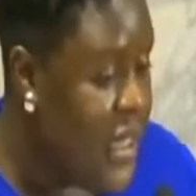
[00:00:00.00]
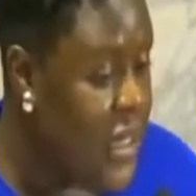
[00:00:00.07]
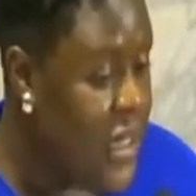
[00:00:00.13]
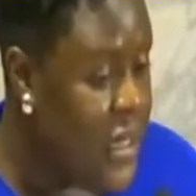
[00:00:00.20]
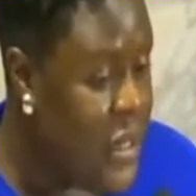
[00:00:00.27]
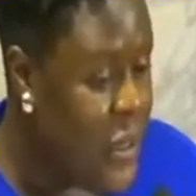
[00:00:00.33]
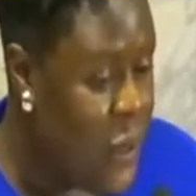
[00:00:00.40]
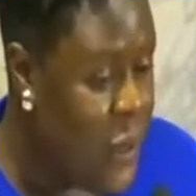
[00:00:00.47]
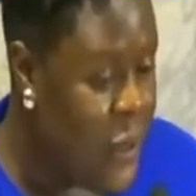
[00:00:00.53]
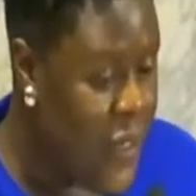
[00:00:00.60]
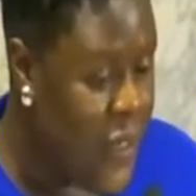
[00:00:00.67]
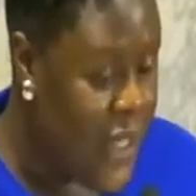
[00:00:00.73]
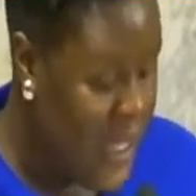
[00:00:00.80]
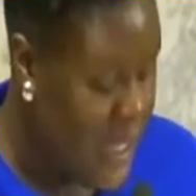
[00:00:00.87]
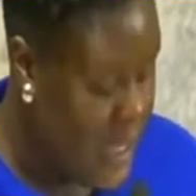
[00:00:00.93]
senator all
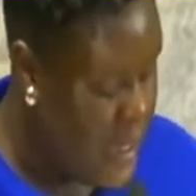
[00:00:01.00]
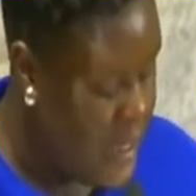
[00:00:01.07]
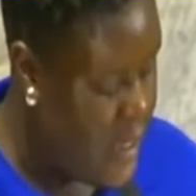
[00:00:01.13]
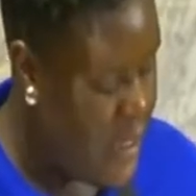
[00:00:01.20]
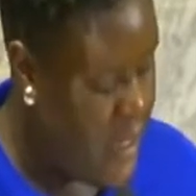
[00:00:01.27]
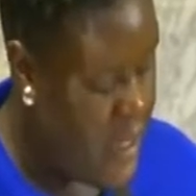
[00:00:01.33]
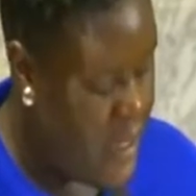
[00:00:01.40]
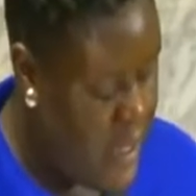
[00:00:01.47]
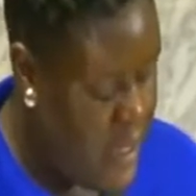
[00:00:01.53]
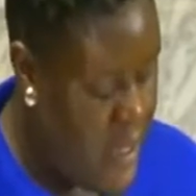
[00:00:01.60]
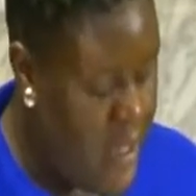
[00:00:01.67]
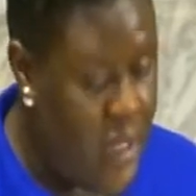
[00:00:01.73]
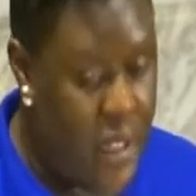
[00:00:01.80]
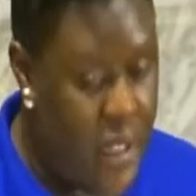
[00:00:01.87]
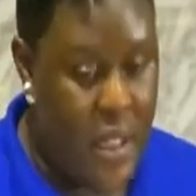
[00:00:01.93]
of a sudden?
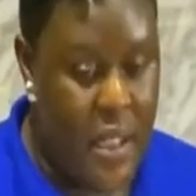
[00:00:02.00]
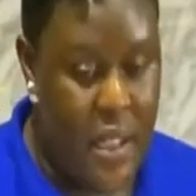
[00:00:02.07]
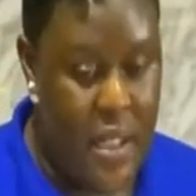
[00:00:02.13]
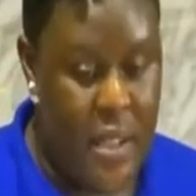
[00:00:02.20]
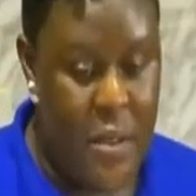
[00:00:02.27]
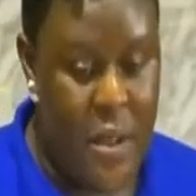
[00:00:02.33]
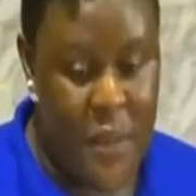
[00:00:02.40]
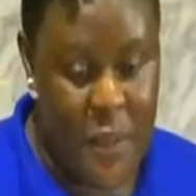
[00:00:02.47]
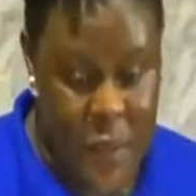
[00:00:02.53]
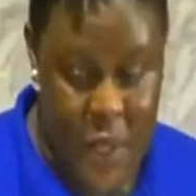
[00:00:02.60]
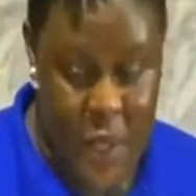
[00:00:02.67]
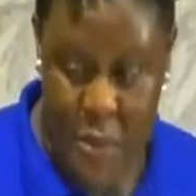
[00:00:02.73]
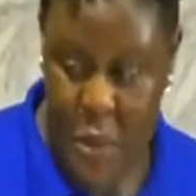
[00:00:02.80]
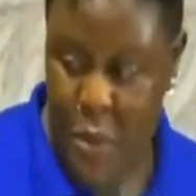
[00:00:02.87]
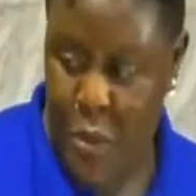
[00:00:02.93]
You have to
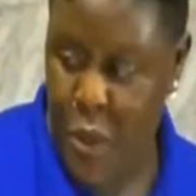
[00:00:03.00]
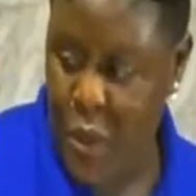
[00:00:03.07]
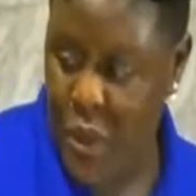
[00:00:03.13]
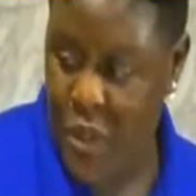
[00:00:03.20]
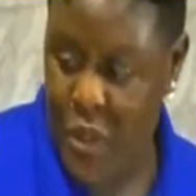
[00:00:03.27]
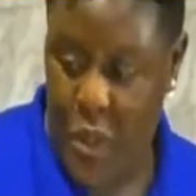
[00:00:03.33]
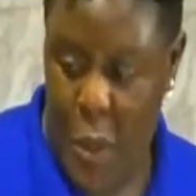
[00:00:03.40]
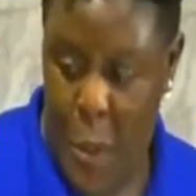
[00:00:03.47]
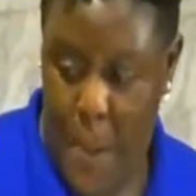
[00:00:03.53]
come to Bondo.